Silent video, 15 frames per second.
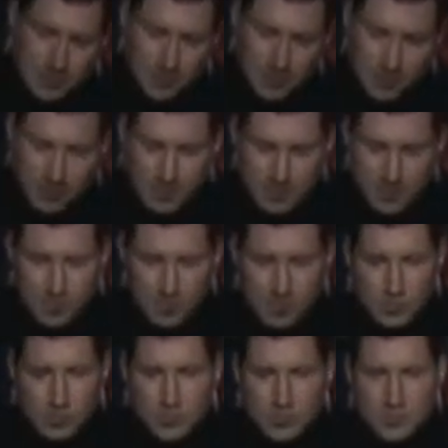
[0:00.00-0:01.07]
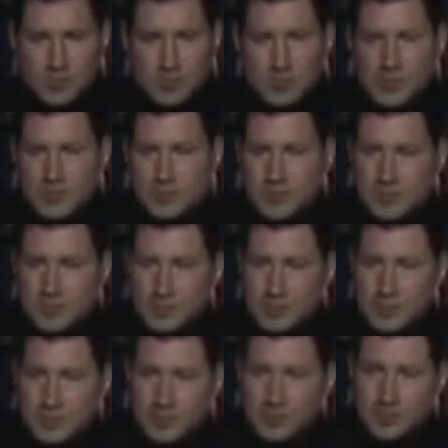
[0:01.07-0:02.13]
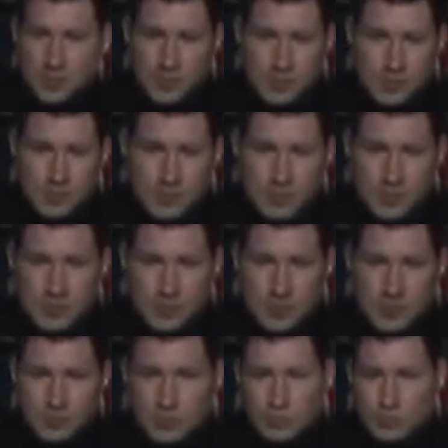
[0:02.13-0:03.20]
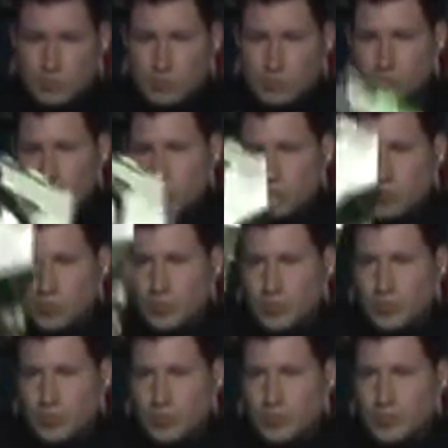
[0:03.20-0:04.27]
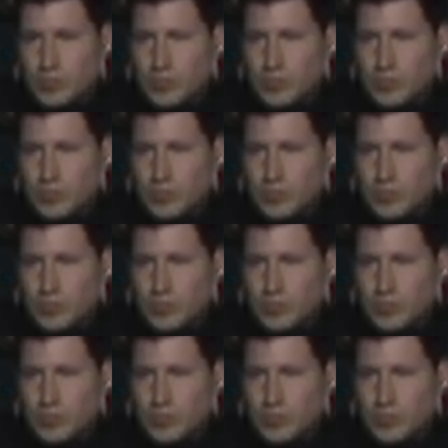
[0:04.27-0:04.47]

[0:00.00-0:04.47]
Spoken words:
No words are spoken by the person on screen.